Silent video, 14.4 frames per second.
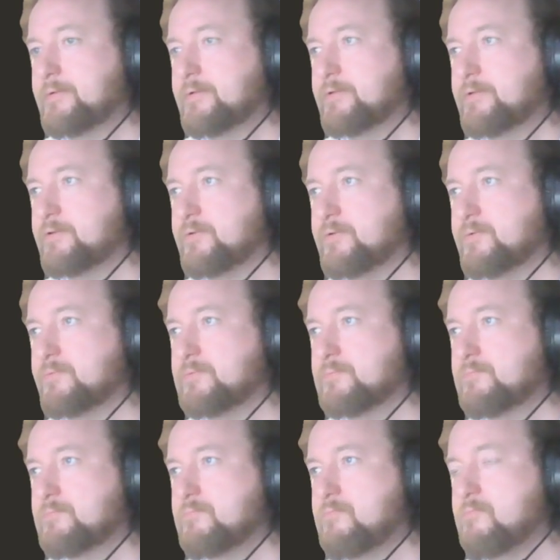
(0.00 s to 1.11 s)
So,
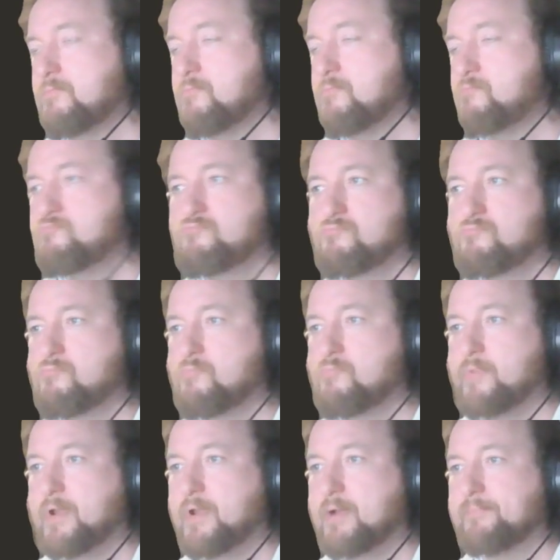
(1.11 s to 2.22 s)

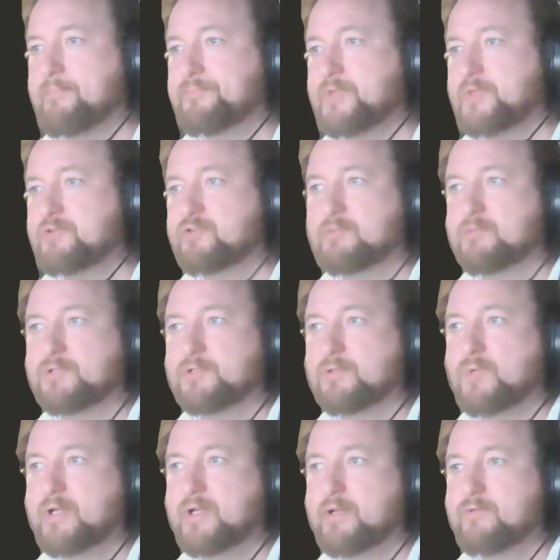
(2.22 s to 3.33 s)
yeah, it's just completely
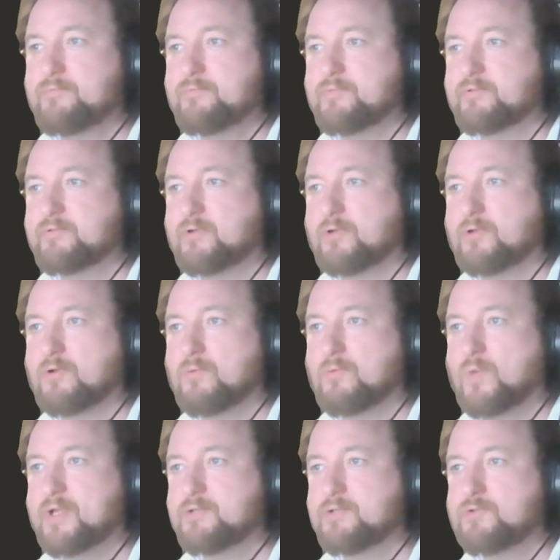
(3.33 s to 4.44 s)
winning now. There's not a lot white
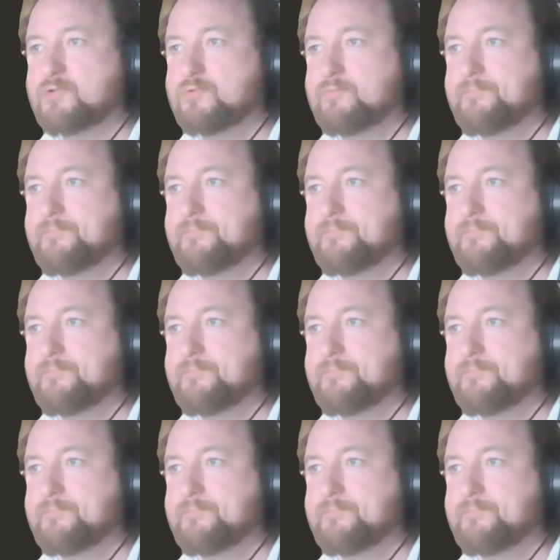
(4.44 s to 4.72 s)
can do.